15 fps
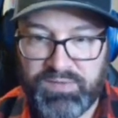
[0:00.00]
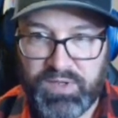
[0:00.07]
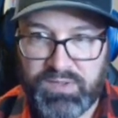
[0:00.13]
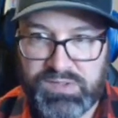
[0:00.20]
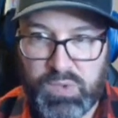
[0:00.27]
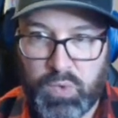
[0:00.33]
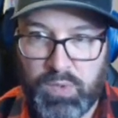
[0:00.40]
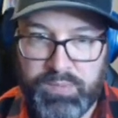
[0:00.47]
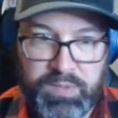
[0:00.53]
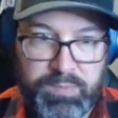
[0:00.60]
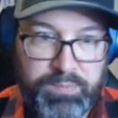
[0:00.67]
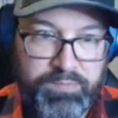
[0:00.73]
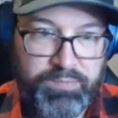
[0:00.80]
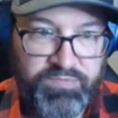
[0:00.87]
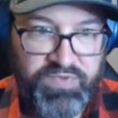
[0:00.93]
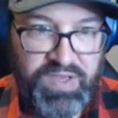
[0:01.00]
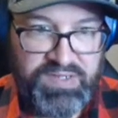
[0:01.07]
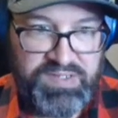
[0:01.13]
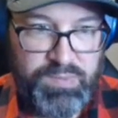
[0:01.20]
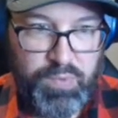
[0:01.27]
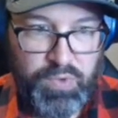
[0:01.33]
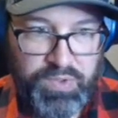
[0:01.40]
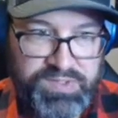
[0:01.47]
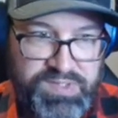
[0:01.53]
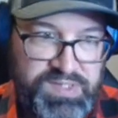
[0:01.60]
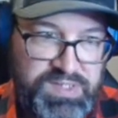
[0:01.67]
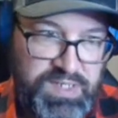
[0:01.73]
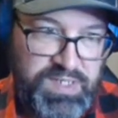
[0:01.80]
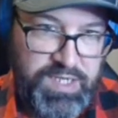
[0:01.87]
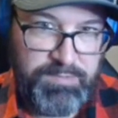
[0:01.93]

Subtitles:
they're scoring big fantasy points,